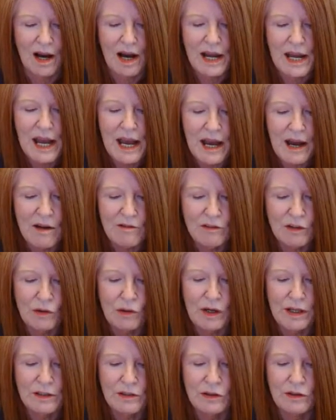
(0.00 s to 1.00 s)
I have
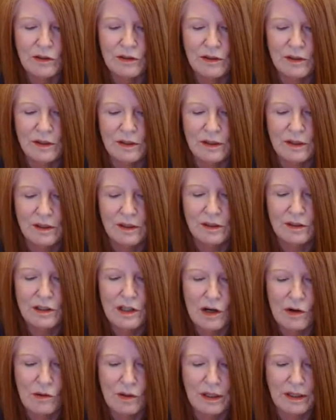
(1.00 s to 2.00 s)
greater
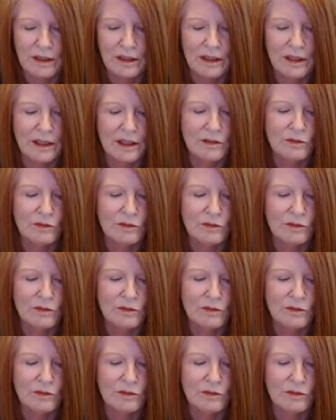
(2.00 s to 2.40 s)
knowing